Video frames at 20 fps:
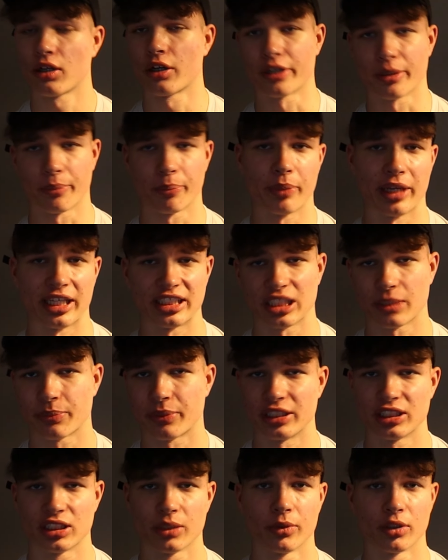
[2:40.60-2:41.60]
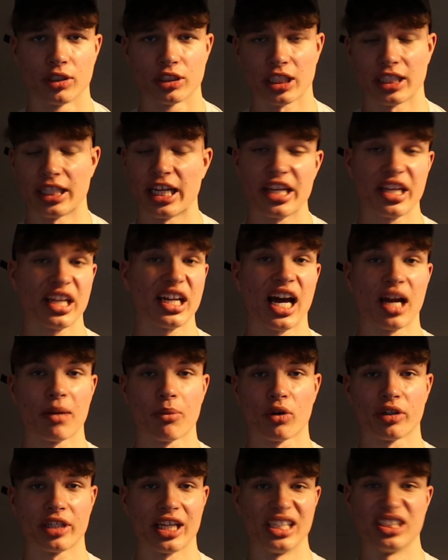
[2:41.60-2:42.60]
learn the basic principles, and then you can add
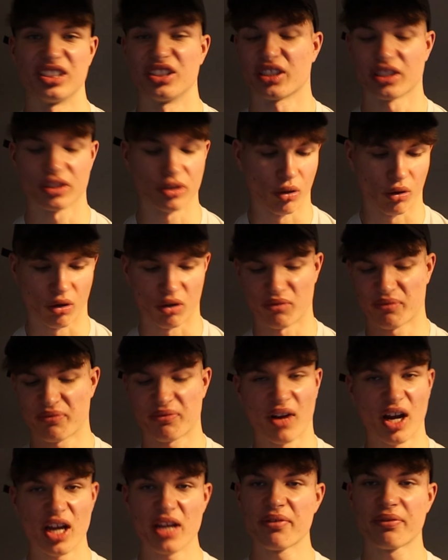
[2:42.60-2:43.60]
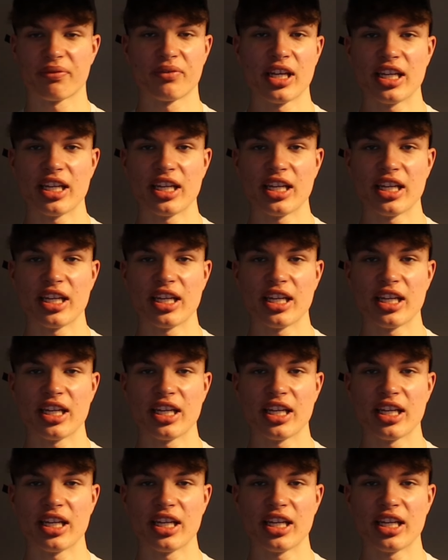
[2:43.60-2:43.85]
more days. You can go five